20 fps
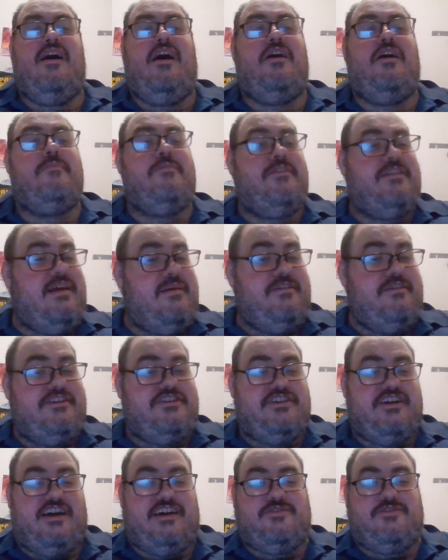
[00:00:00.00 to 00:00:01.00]
Uh, but let me
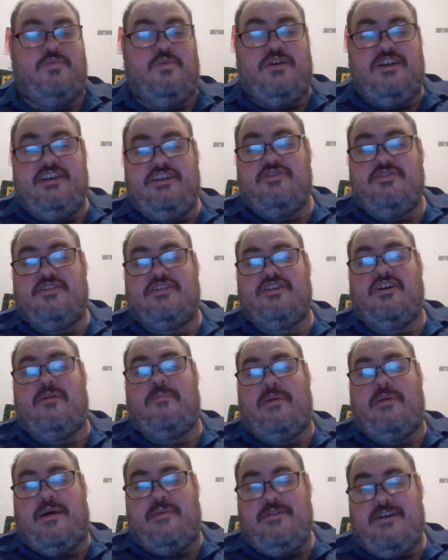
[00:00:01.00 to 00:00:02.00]
let you guys. What are your thoughts on
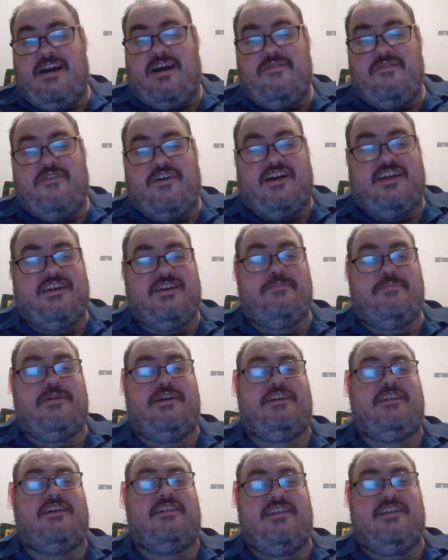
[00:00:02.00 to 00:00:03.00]
Bobby Cannavale
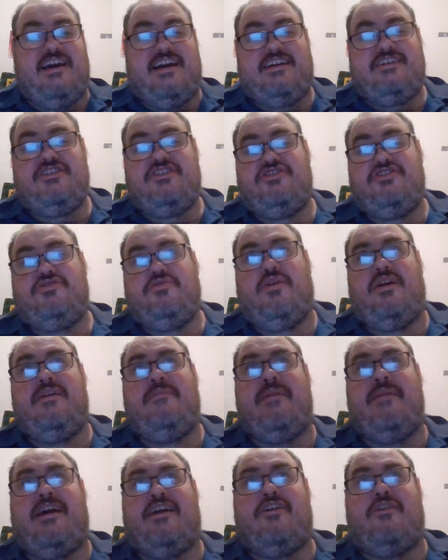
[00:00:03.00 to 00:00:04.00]
being the latest to
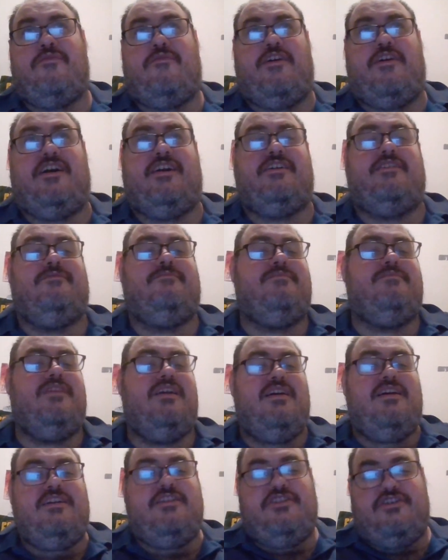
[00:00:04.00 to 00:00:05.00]
join Man on Fire?
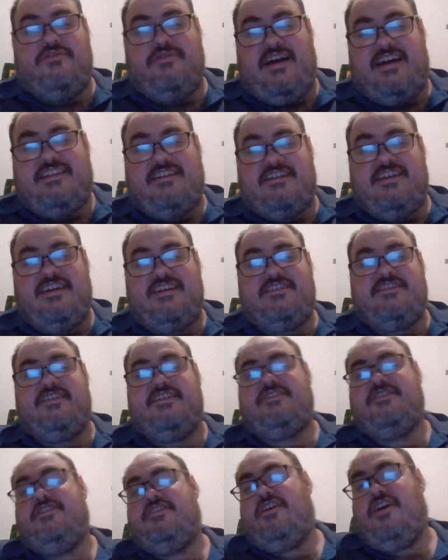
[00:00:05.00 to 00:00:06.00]
you like the latest
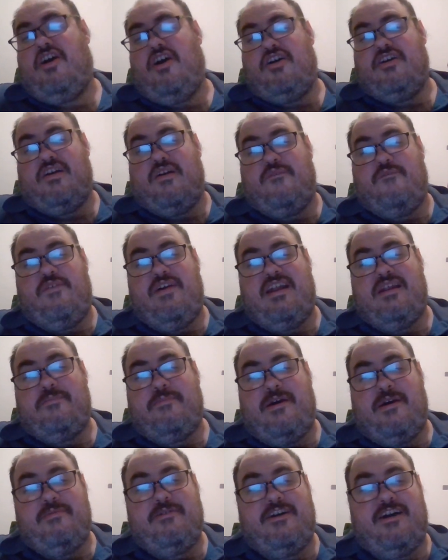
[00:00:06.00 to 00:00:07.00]
edition? Are you a fan of
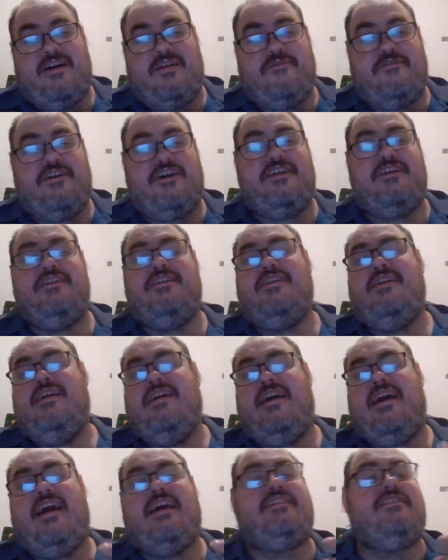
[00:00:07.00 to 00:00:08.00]
Cannavale?
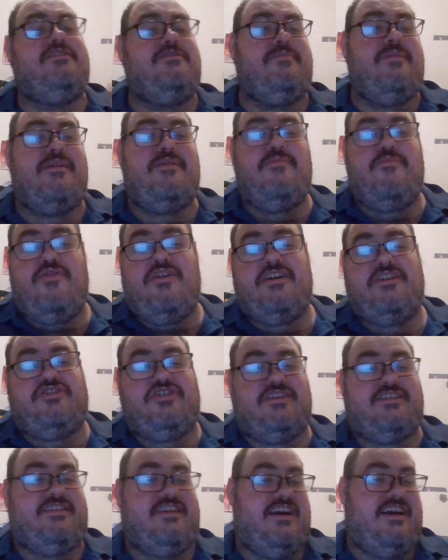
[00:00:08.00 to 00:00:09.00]
And just make more
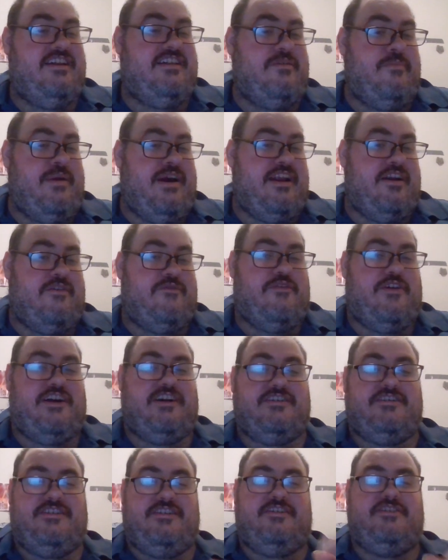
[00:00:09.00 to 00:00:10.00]
interested in the Man on
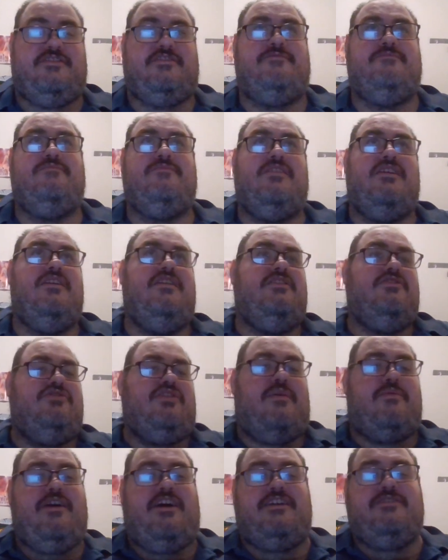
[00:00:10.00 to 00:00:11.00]
Fire series.
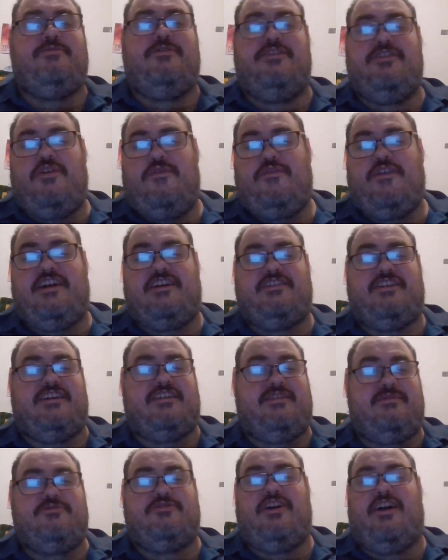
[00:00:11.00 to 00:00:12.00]
While possible, don't forget to like,
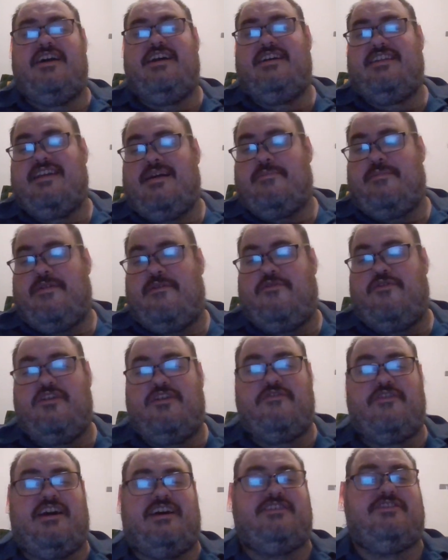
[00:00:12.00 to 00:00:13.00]
subscribe, hit that bell for
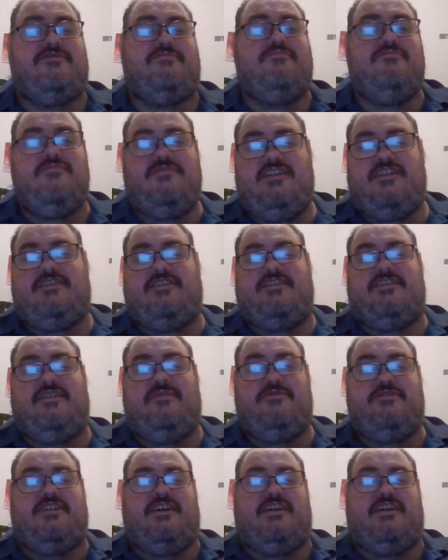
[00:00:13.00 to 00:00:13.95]
notification. This is Timmy